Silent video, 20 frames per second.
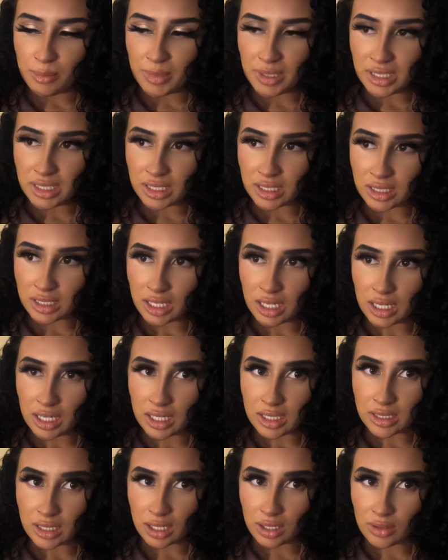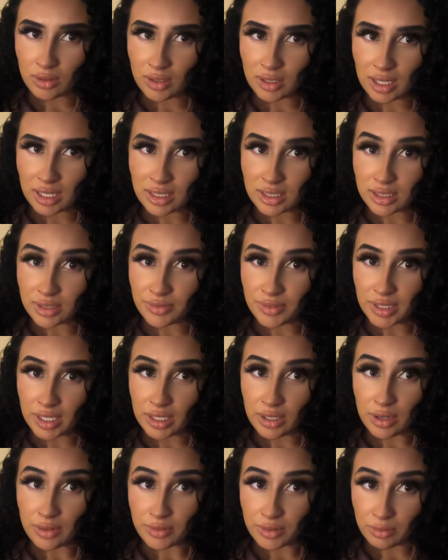but just like in general, and I just feel
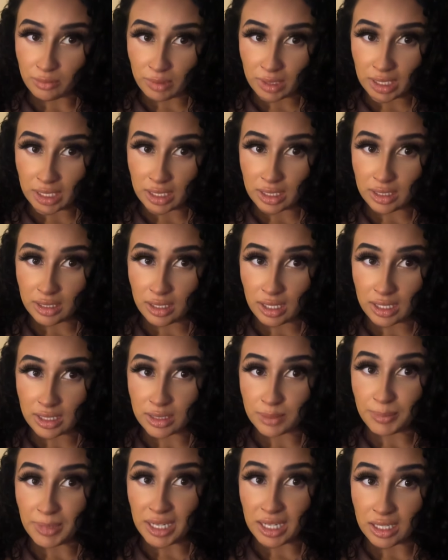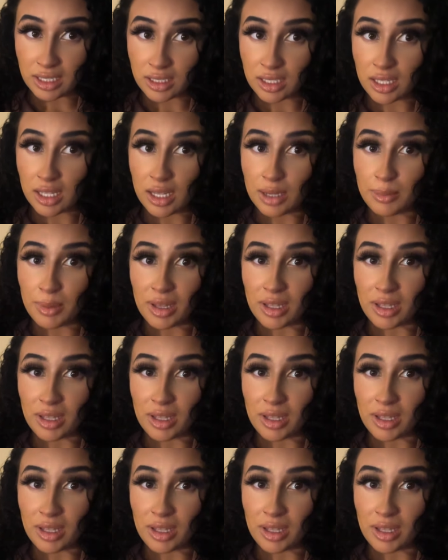like you have to really like speak into them.